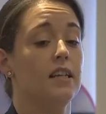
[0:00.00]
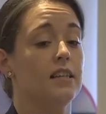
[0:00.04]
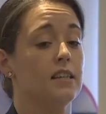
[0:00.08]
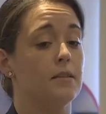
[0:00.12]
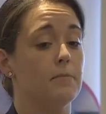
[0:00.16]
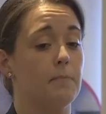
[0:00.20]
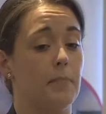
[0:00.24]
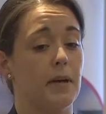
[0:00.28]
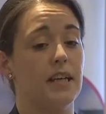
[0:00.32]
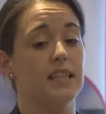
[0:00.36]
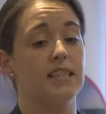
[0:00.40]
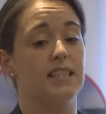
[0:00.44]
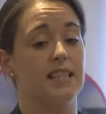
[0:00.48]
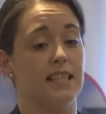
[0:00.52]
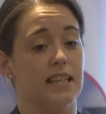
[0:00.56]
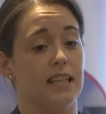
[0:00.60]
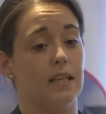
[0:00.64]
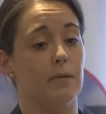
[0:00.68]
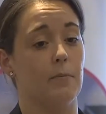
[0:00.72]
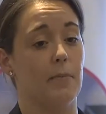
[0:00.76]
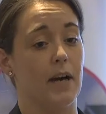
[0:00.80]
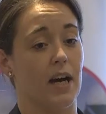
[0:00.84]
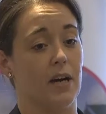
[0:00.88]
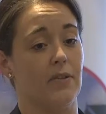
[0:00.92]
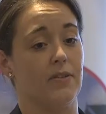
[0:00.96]
The best thing
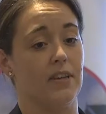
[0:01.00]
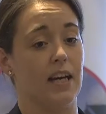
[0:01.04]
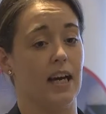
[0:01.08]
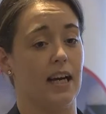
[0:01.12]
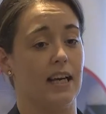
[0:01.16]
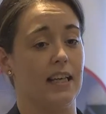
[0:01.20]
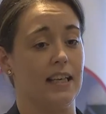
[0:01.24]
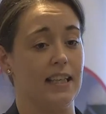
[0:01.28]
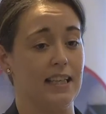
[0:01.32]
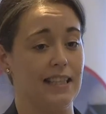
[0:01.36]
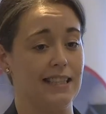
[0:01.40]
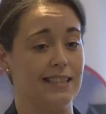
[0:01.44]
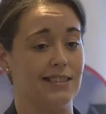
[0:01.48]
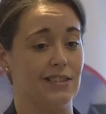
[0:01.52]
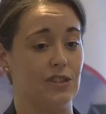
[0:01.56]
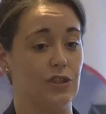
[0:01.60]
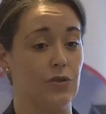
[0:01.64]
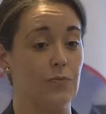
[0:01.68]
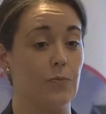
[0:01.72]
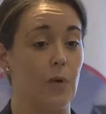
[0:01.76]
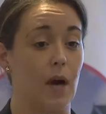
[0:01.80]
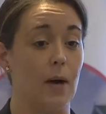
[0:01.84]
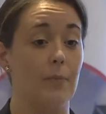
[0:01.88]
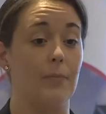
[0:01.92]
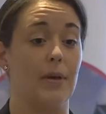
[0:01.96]
about that is
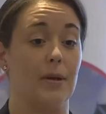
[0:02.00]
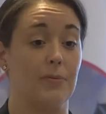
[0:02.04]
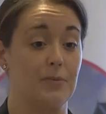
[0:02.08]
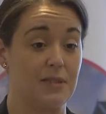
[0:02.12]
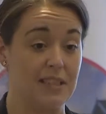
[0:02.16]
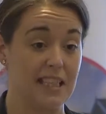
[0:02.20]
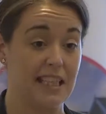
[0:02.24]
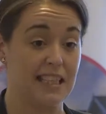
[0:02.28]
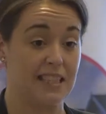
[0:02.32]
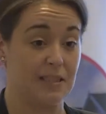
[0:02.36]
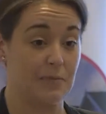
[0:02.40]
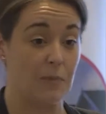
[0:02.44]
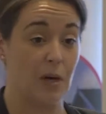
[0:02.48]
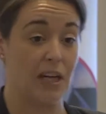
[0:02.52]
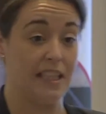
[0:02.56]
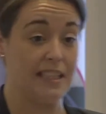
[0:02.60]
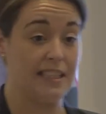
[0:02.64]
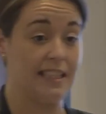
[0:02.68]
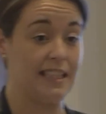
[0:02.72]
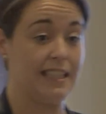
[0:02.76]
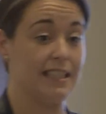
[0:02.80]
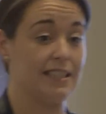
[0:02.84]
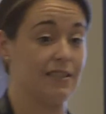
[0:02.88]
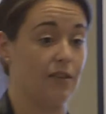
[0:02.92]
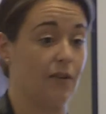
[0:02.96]
you might be able to get some
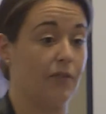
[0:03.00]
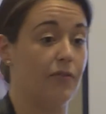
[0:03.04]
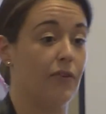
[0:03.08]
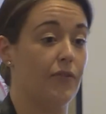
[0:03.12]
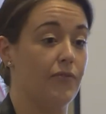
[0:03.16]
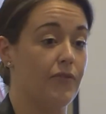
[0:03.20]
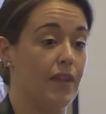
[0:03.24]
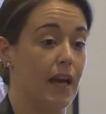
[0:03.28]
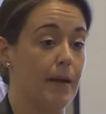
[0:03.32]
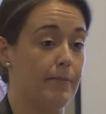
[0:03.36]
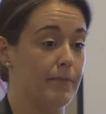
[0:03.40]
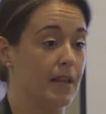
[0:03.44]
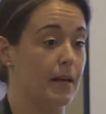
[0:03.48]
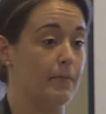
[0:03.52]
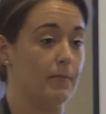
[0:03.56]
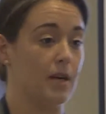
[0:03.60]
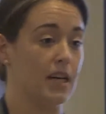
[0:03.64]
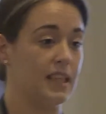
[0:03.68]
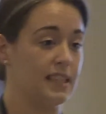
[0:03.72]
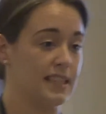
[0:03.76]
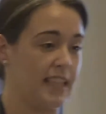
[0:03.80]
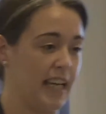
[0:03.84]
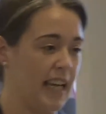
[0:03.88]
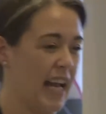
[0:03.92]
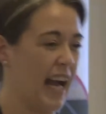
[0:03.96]
ideas off of them. They
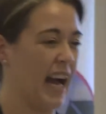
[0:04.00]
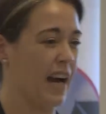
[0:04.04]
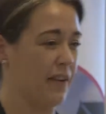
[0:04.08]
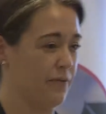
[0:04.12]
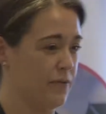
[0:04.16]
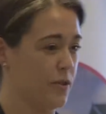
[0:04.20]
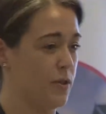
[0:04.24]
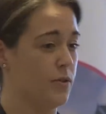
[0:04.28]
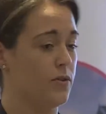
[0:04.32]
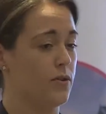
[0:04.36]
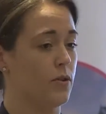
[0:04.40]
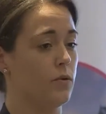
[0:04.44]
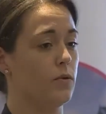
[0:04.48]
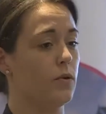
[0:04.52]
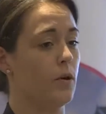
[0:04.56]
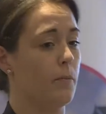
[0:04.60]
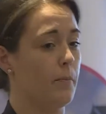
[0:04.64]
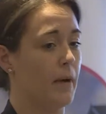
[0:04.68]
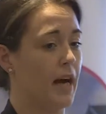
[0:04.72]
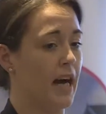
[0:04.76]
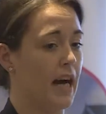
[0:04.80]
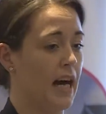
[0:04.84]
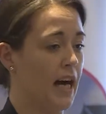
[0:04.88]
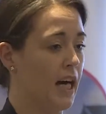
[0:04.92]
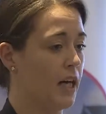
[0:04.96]
might say, have you thought
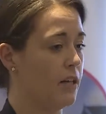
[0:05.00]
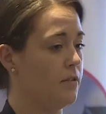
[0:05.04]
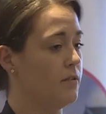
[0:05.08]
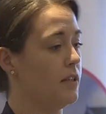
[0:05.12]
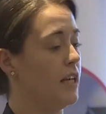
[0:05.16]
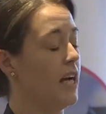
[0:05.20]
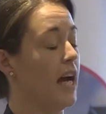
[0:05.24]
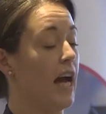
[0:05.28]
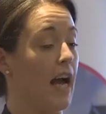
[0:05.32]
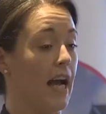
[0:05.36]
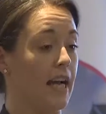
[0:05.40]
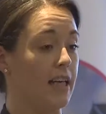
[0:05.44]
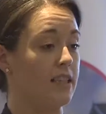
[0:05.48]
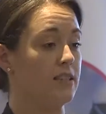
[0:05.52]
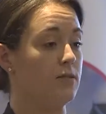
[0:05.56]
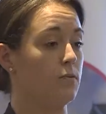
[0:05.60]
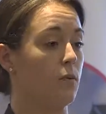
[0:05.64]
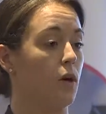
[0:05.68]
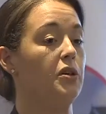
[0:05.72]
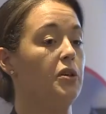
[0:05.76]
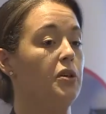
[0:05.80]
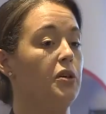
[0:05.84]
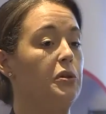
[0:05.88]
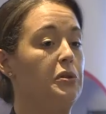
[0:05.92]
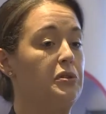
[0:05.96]
about X,
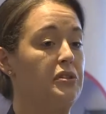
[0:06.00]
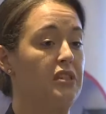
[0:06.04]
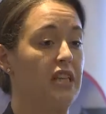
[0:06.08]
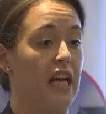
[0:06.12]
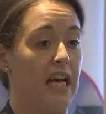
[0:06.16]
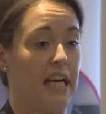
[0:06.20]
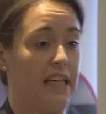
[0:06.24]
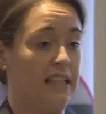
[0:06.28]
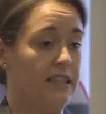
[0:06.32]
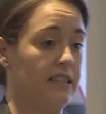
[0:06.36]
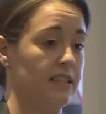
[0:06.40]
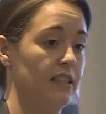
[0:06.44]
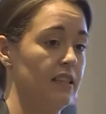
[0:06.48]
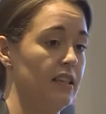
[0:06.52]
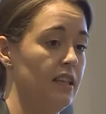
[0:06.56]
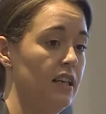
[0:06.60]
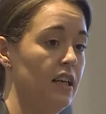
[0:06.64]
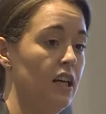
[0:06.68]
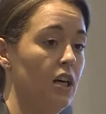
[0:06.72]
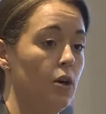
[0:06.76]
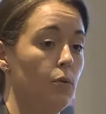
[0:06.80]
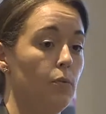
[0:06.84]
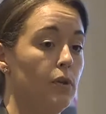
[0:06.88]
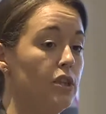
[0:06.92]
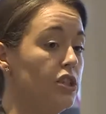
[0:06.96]
Y or Z,
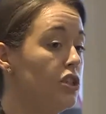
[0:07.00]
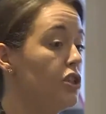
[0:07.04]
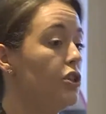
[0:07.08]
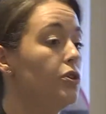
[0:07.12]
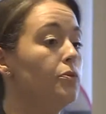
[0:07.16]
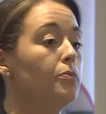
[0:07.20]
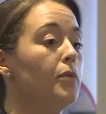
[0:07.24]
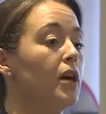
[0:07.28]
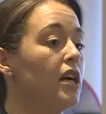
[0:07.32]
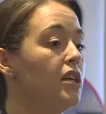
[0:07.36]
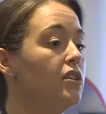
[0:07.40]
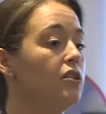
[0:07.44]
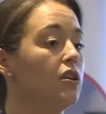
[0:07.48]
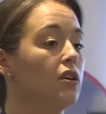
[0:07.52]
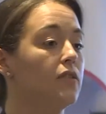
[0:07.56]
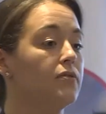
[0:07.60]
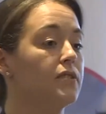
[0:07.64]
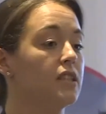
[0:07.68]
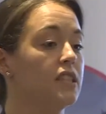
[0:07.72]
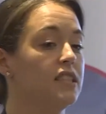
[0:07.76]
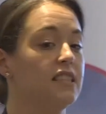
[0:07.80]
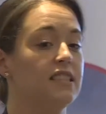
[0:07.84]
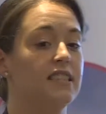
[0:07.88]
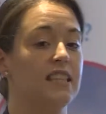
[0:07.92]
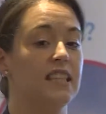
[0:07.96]
which you might not have
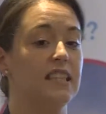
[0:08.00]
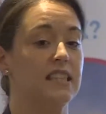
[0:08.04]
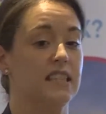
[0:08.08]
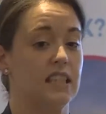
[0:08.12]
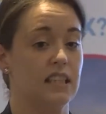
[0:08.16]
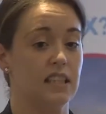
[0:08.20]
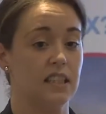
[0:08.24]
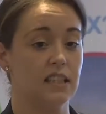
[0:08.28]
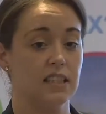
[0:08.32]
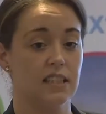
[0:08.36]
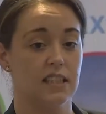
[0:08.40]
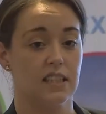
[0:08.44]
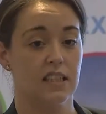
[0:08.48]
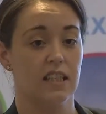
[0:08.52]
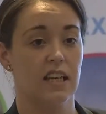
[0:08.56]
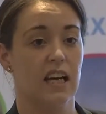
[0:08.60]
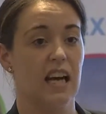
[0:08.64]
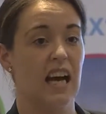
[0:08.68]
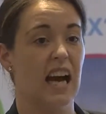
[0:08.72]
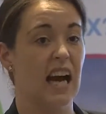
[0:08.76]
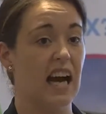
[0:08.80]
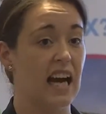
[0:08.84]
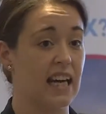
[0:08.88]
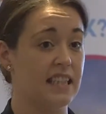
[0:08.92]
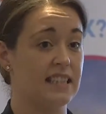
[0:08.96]
considered
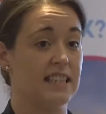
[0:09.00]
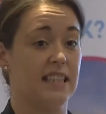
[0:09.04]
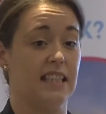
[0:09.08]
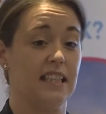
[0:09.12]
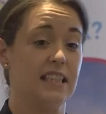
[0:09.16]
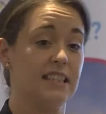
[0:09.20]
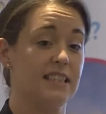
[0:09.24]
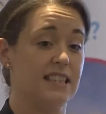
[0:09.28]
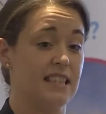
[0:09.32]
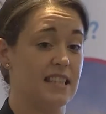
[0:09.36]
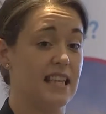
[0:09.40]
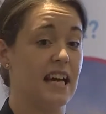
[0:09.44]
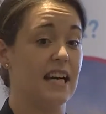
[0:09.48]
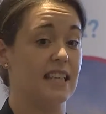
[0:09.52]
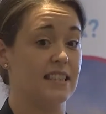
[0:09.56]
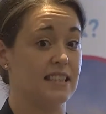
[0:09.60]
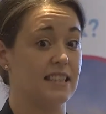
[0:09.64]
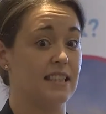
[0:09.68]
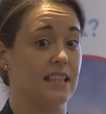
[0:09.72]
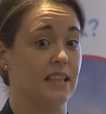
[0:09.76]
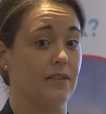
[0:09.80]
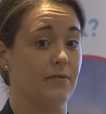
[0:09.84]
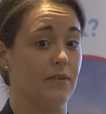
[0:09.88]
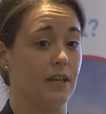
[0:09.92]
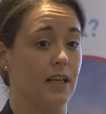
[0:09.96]
adding into that
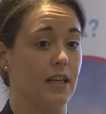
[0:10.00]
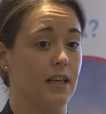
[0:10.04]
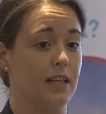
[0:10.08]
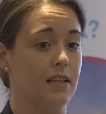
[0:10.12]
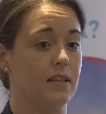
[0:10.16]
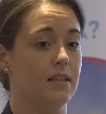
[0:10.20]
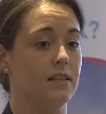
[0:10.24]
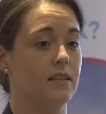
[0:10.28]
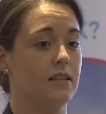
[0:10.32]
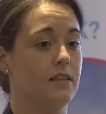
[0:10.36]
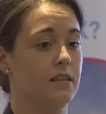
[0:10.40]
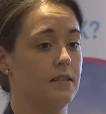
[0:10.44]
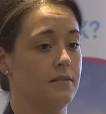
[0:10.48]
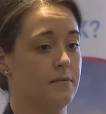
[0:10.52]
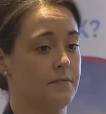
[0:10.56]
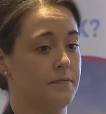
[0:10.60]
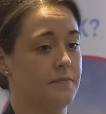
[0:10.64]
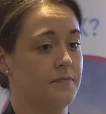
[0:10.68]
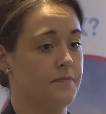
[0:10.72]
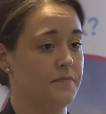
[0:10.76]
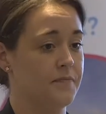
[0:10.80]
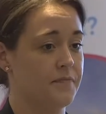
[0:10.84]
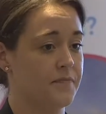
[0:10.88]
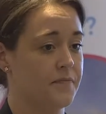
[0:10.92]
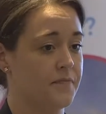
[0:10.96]
CV.
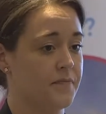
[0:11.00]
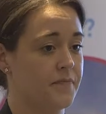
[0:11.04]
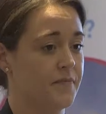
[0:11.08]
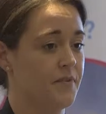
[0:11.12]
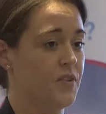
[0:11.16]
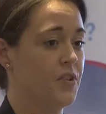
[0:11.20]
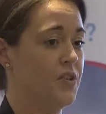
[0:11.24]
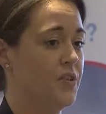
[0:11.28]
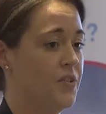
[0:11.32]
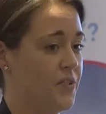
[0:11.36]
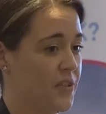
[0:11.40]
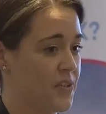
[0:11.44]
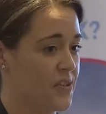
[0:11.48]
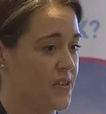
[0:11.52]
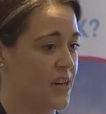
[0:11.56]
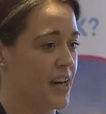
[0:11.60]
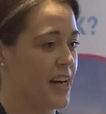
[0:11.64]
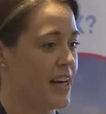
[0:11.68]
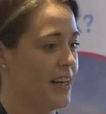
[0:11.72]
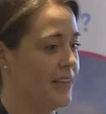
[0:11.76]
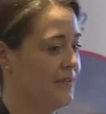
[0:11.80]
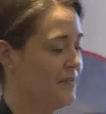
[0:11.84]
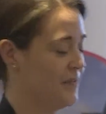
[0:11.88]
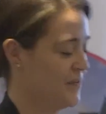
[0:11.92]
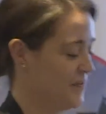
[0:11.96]
Okay?